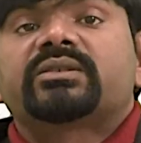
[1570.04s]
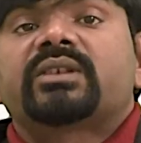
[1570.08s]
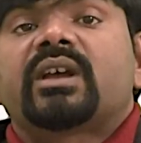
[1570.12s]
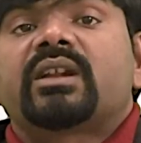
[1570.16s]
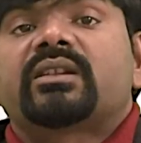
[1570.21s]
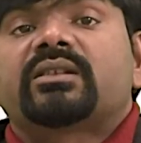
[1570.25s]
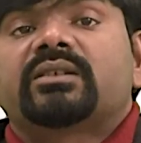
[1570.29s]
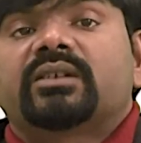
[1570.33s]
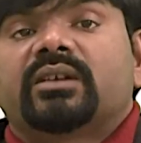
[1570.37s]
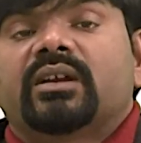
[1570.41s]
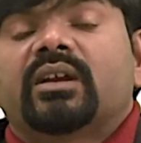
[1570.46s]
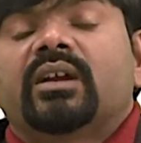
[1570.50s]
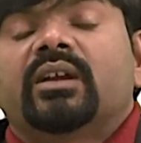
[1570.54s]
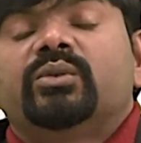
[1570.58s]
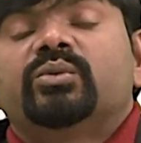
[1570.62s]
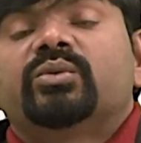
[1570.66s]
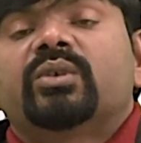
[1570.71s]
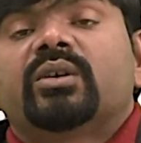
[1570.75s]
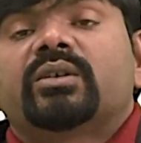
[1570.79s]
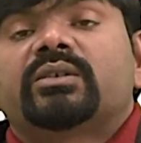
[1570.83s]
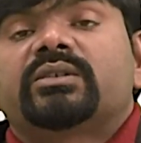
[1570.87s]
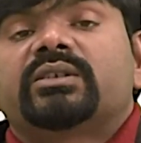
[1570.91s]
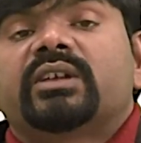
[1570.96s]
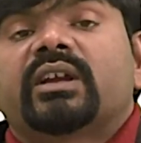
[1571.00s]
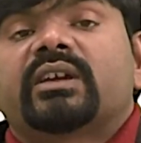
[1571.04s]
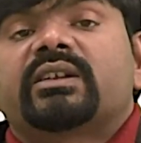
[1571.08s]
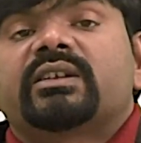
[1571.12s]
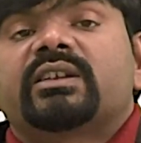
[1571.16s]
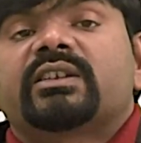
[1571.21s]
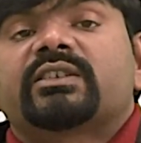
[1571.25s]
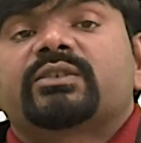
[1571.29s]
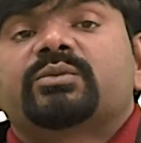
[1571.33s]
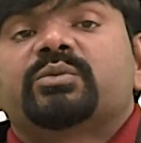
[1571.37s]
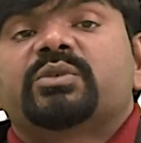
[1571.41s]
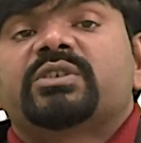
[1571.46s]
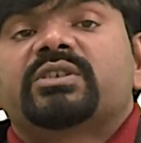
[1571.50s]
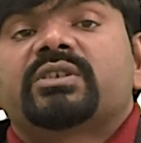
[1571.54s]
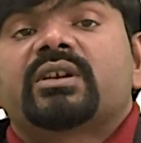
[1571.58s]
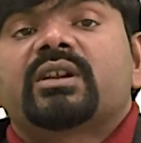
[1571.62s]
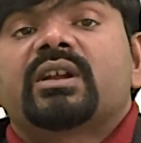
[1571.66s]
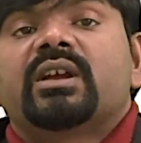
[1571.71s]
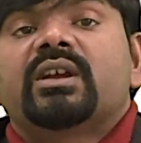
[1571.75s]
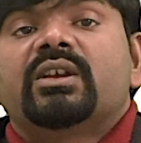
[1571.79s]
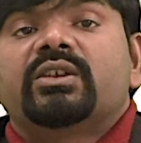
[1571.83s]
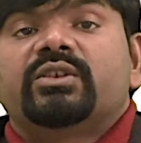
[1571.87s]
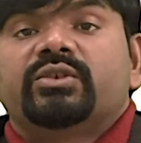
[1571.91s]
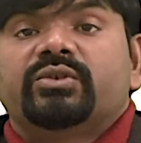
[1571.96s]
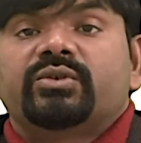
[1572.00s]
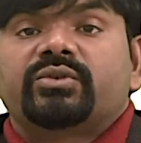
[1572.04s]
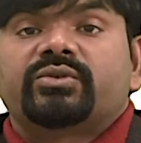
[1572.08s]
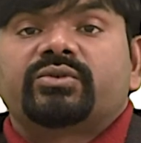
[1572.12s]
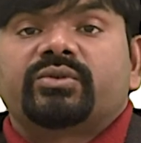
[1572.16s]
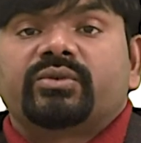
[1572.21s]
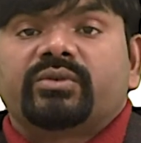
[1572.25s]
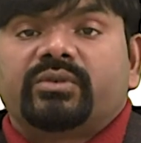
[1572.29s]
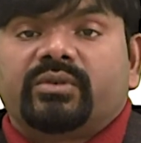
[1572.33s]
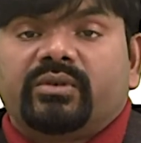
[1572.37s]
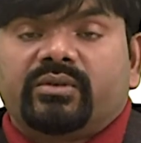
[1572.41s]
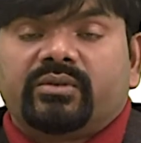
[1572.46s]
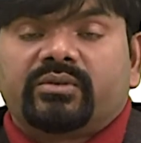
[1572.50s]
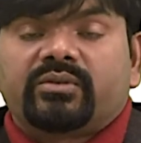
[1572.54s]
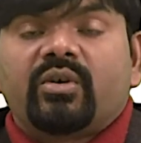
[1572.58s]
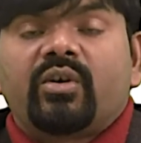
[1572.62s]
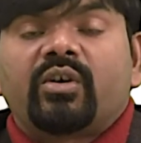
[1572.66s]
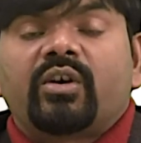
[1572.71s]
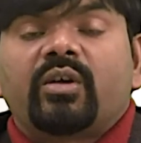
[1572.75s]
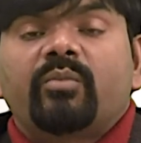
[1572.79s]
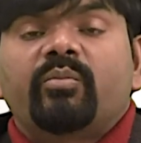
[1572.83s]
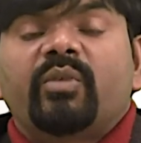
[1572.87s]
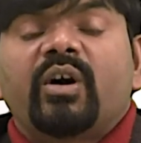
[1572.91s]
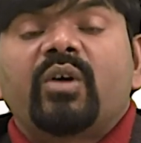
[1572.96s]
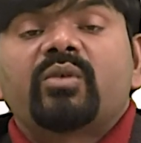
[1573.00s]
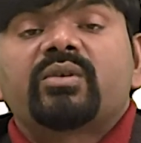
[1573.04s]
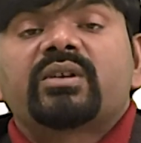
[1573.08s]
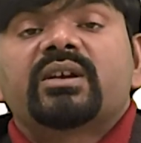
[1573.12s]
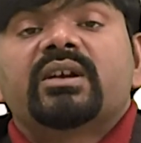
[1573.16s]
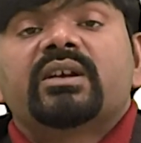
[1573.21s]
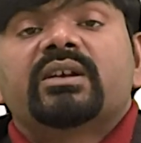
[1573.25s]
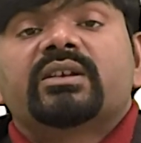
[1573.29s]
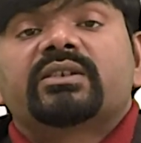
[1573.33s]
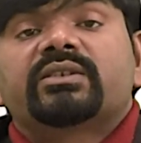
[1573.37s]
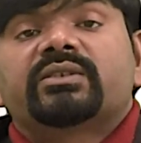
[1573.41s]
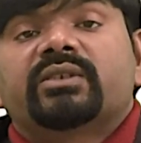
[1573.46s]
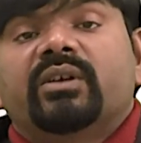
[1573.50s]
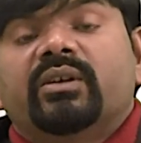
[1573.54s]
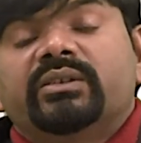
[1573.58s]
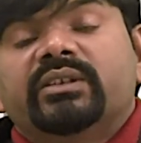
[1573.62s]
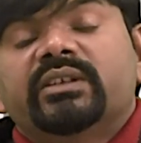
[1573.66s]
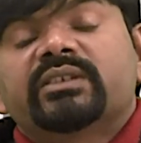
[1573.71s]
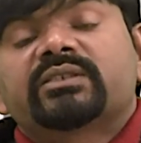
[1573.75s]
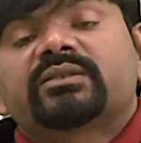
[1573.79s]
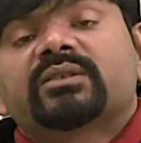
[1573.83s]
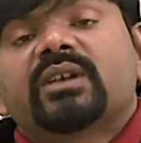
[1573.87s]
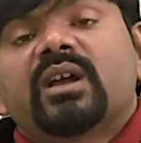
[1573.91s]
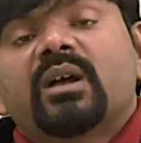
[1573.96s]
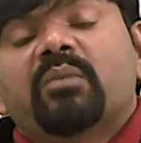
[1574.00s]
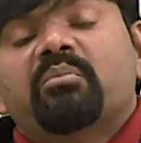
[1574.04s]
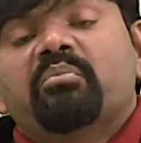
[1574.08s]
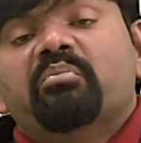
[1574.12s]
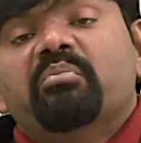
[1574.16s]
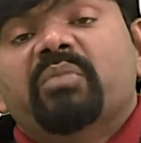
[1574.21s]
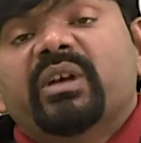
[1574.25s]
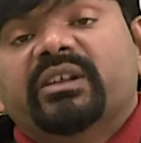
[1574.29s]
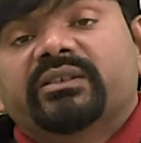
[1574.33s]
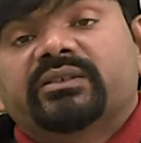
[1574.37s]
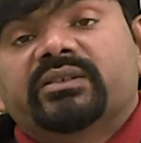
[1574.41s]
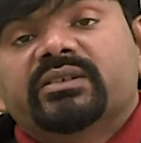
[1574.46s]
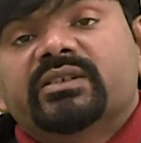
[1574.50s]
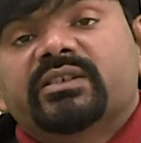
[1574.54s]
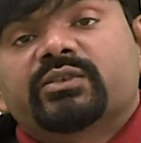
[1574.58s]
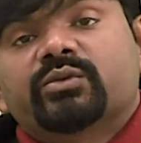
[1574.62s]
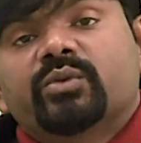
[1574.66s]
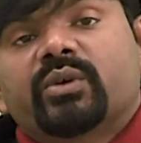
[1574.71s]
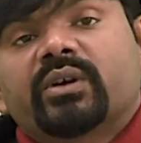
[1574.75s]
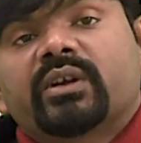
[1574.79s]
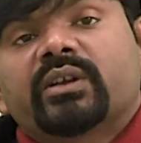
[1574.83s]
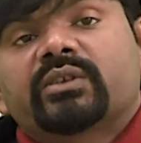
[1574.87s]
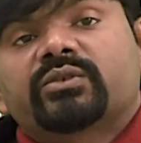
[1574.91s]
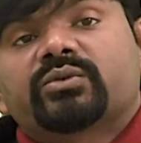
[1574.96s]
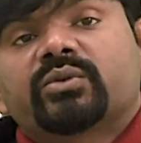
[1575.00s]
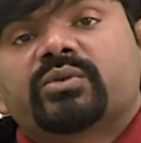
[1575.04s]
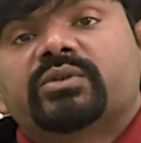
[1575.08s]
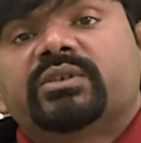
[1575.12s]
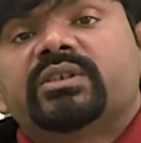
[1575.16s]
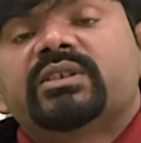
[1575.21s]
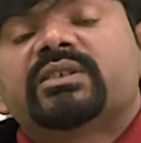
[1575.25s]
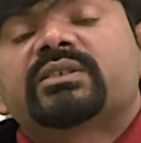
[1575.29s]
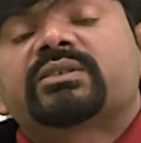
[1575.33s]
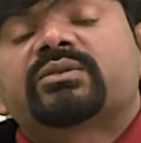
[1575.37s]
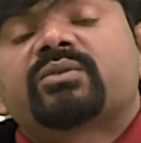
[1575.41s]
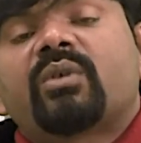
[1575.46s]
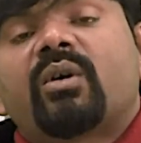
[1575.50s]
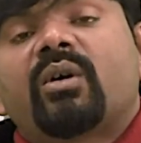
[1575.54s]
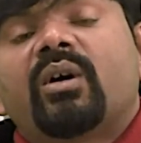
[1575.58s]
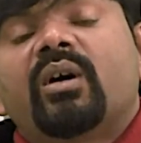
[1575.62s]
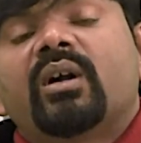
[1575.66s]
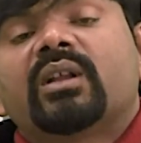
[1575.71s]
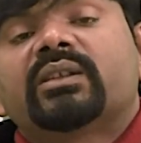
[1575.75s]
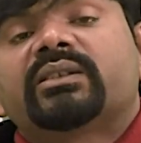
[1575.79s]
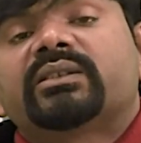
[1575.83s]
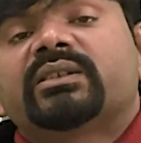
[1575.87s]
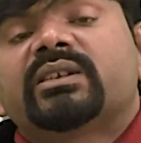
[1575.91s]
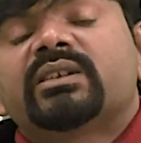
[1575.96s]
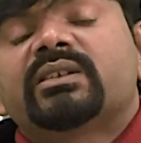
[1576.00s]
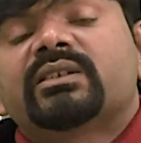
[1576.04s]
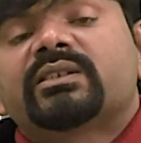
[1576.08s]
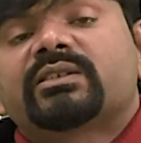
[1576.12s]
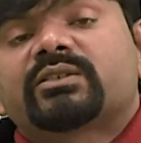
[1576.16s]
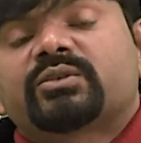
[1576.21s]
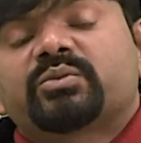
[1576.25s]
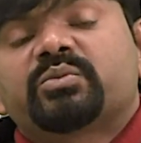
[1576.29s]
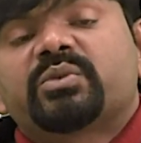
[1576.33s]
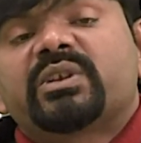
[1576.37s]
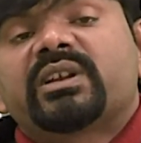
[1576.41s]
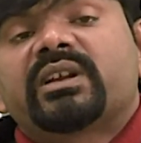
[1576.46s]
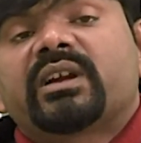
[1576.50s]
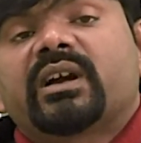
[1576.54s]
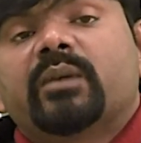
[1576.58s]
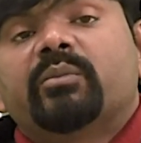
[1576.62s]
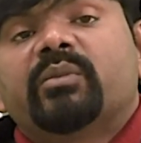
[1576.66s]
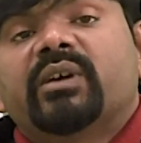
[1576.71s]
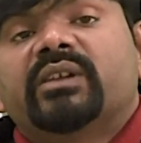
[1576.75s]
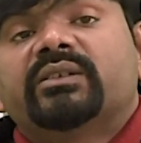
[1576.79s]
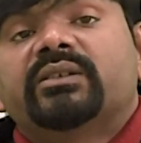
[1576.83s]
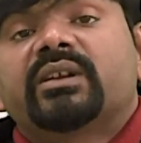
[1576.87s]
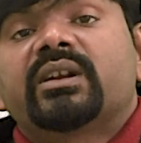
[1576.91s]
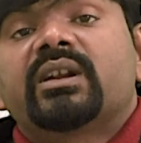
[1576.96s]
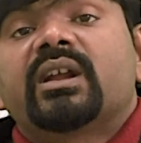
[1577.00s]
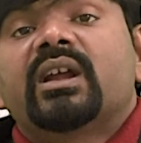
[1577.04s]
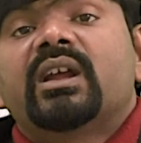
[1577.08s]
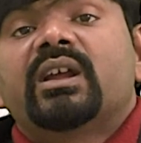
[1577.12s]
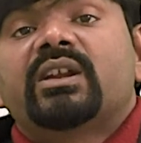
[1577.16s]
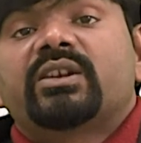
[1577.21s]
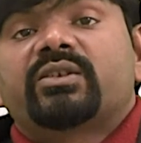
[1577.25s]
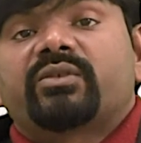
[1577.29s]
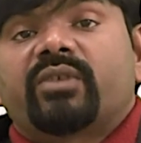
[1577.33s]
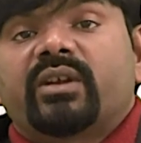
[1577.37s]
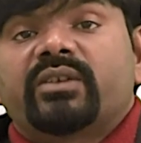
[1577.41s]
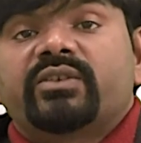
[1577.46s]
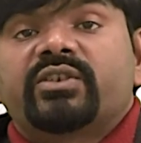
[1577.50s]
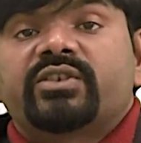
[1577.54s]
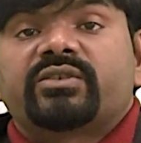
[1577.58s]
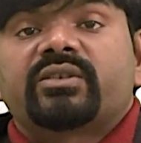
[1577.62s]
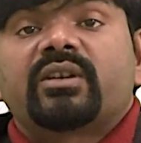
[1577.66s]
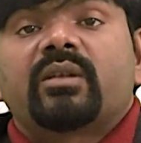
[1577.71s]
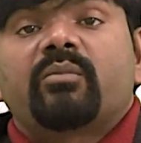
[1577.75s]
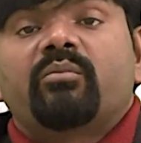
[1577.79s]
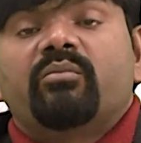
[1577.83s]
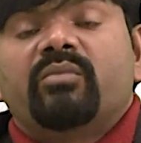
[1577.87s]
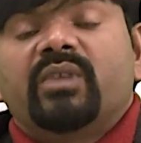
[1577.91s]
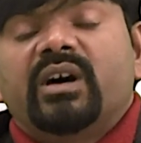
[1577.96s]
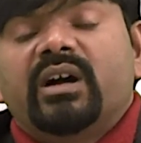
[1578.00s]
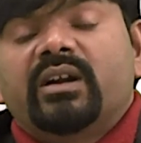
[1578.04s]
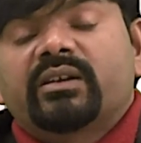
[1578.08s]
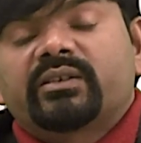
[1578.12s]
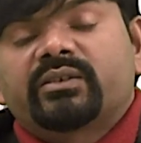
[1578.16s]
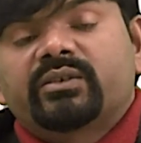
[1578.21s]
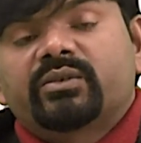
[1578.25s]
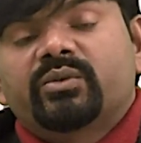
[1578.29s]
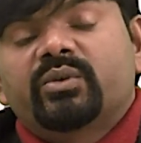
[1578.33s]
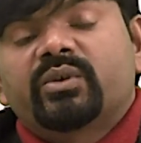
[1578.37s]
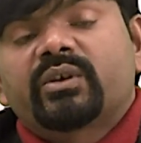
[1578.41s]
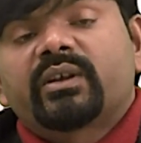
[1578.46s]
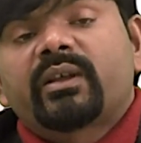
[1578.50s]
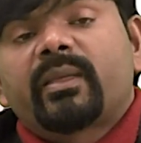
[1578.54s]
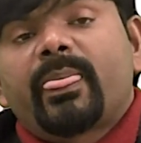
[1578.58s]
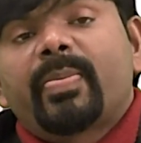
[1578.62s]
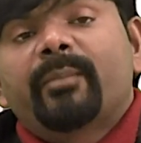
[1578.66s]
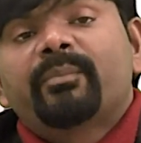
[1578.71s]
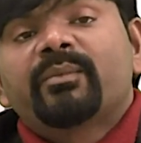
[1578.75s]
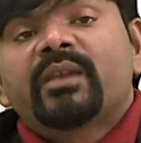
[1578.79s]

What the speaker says: are the techniques which are used to talk about on these methods. Okay, so these all things will come under transitional mark. Okay.